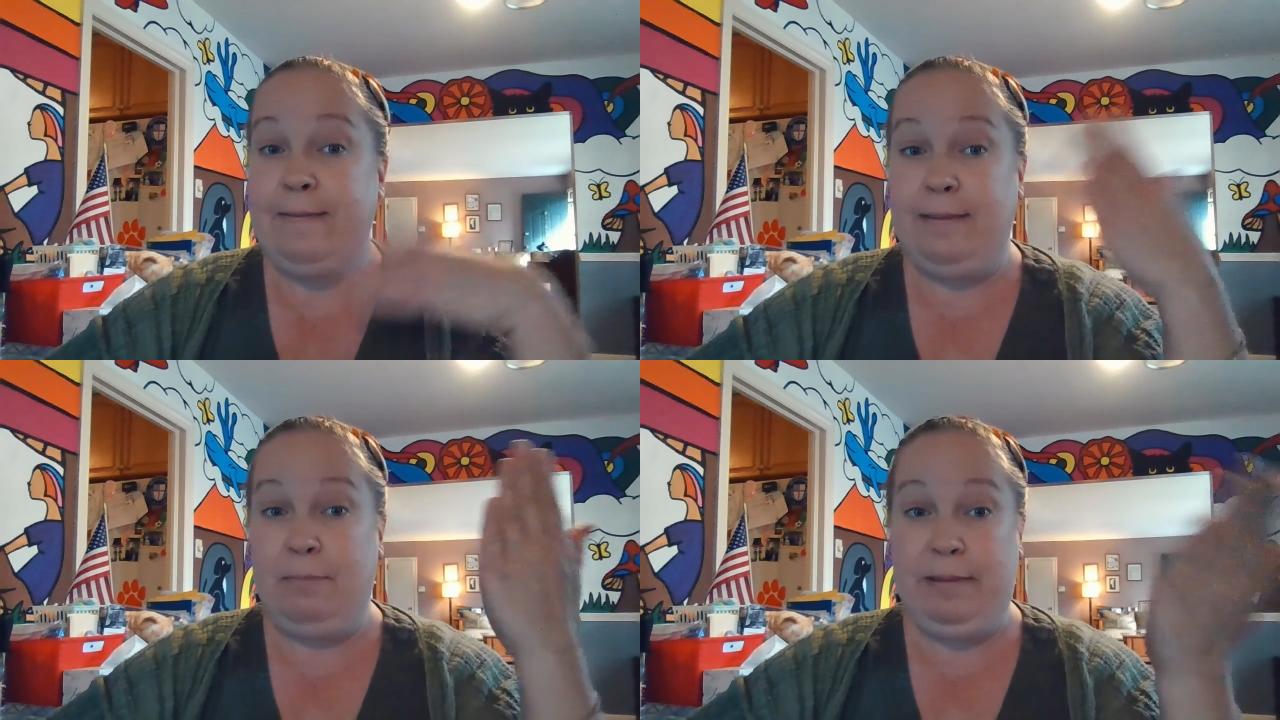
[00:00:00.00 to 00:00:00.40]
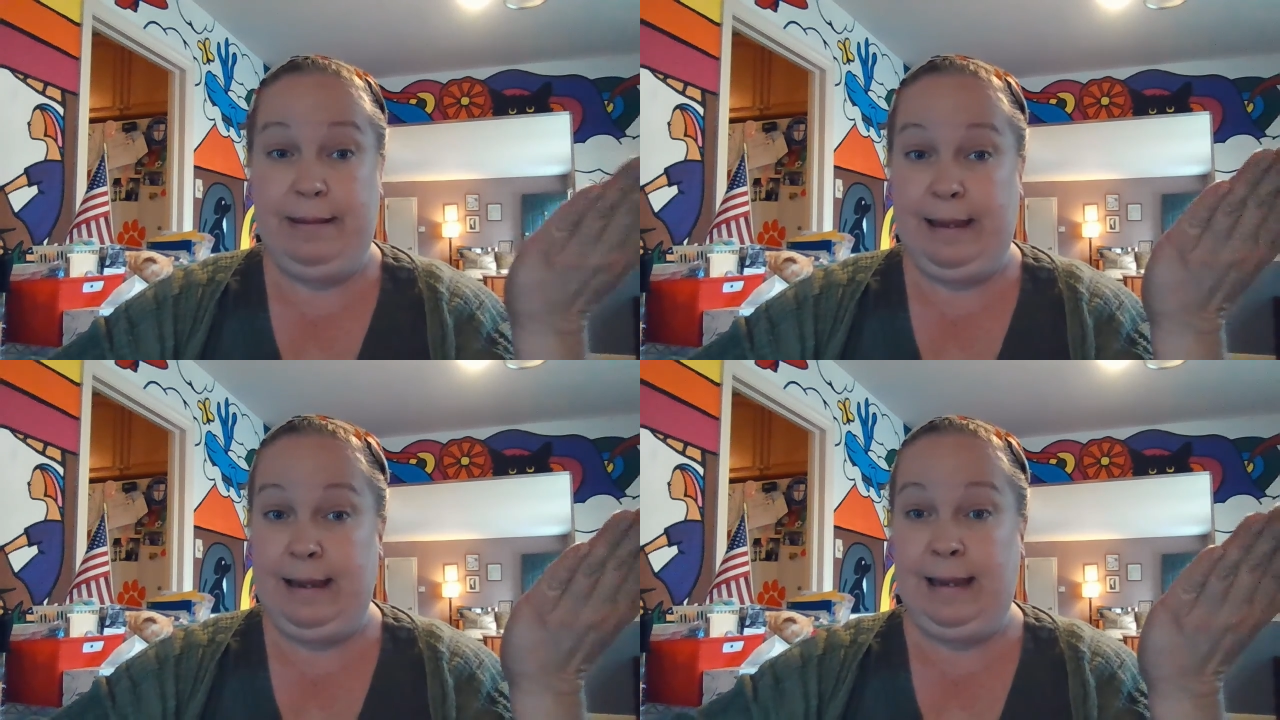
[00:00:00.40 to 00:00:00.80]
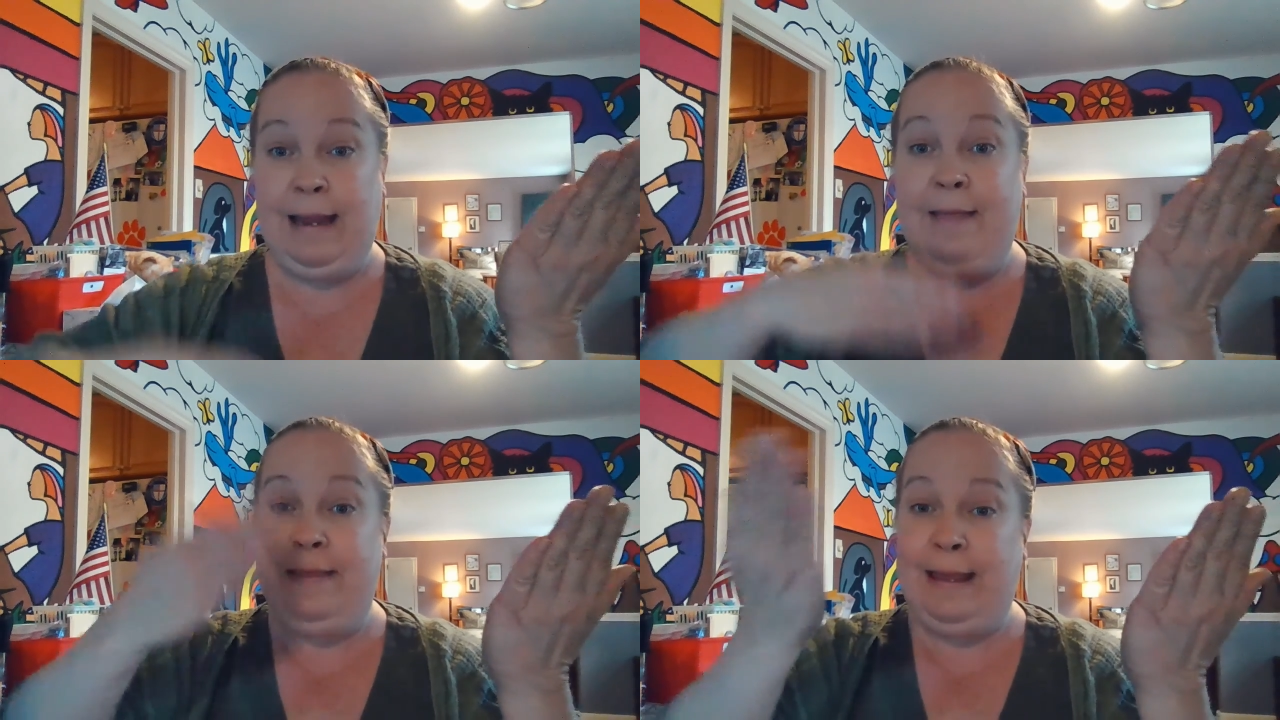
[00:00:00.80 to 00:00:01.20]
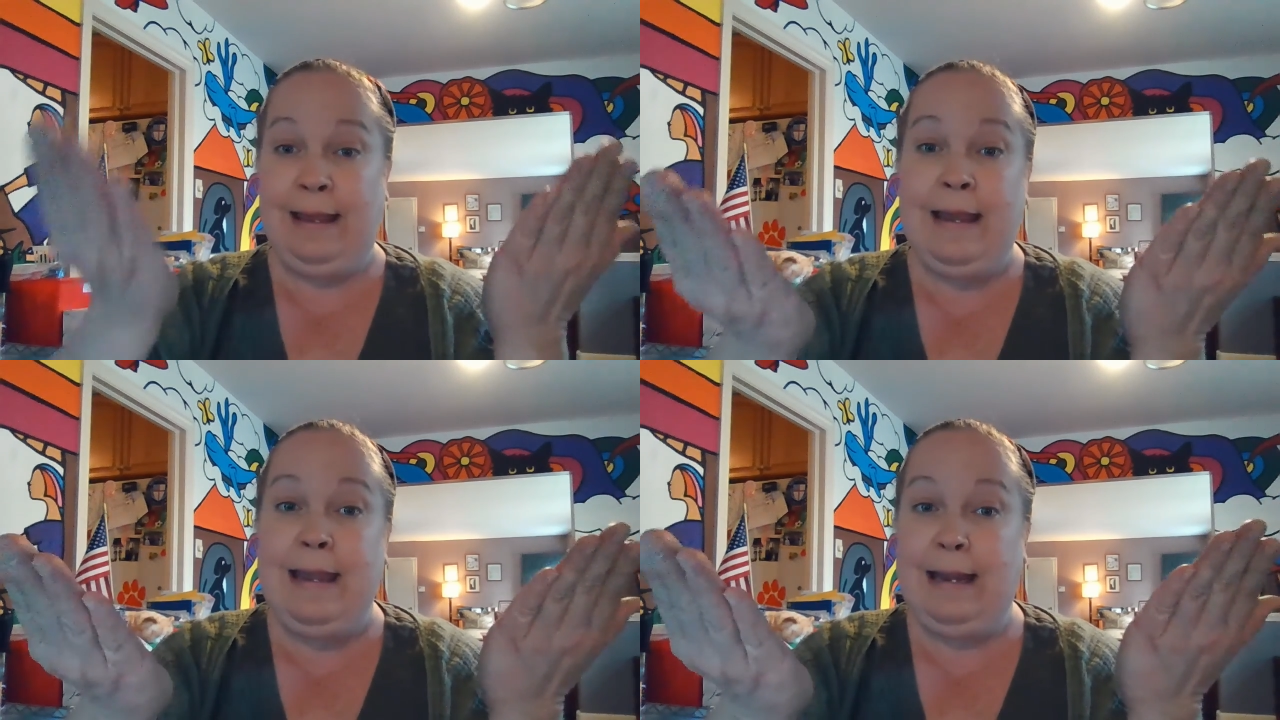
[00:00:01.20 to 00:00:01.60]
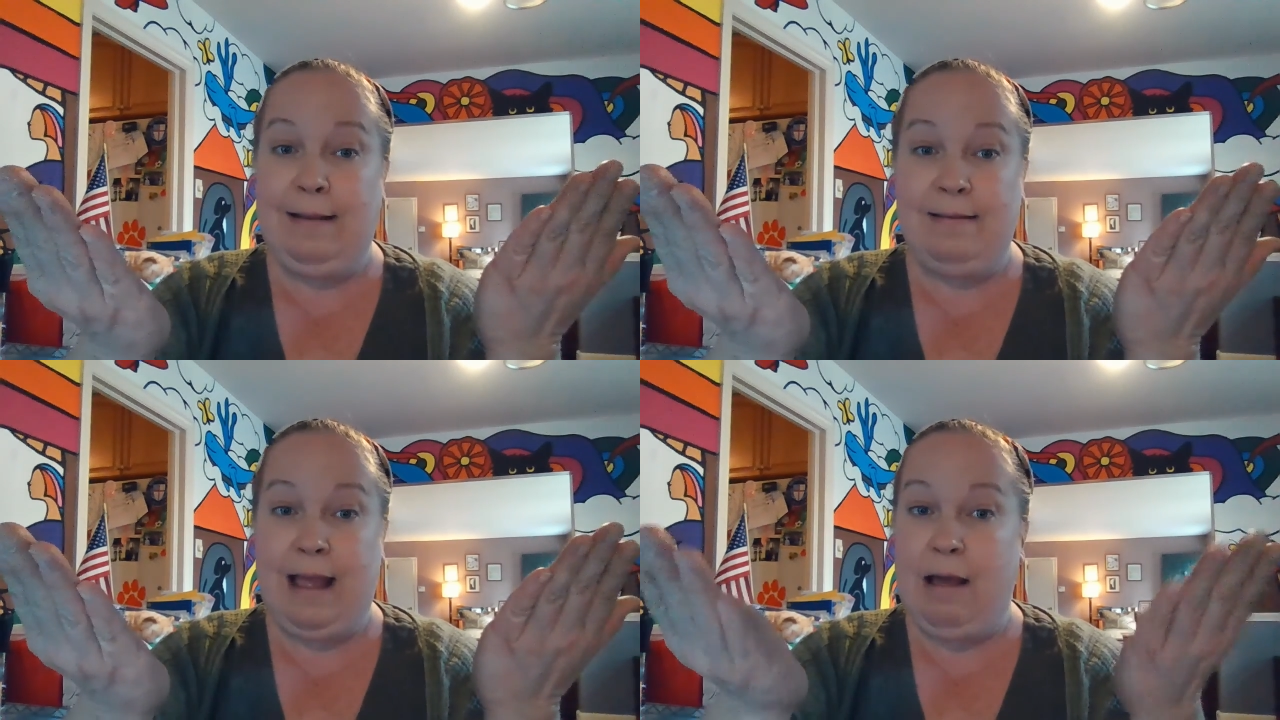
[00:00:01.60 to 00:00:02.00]
the beginning and the ending
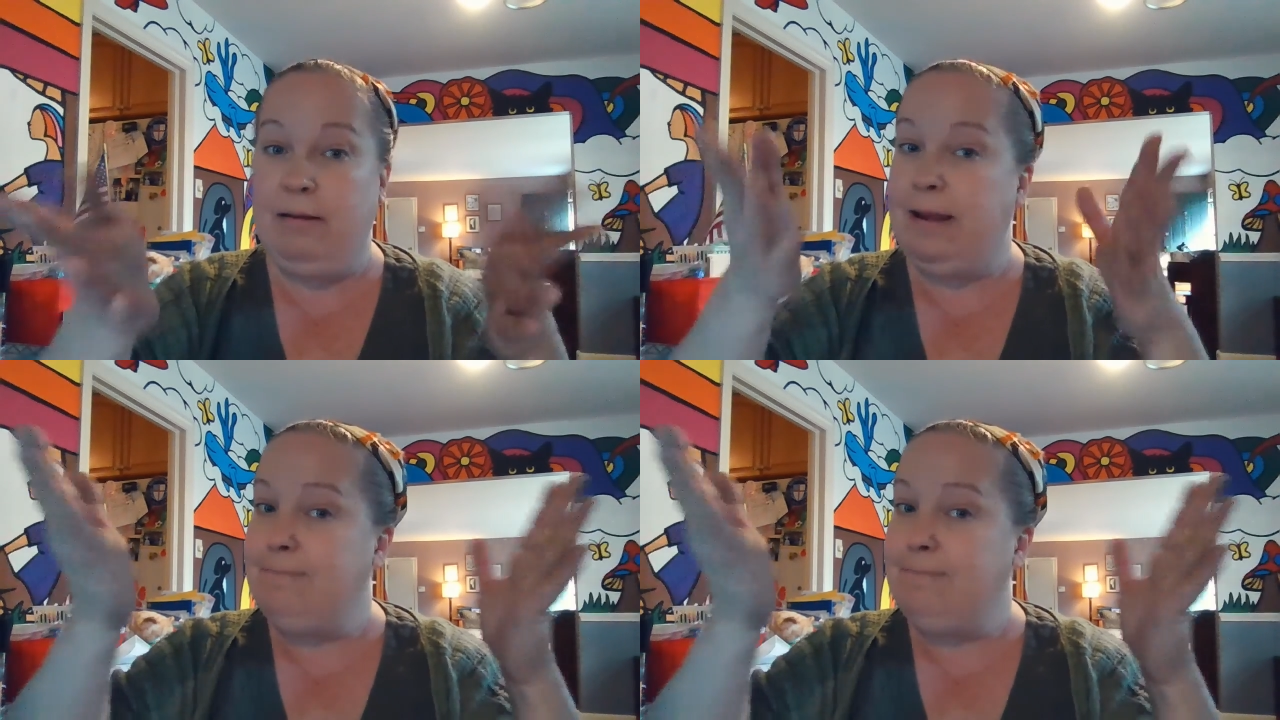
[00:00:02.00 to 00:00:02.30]
sound.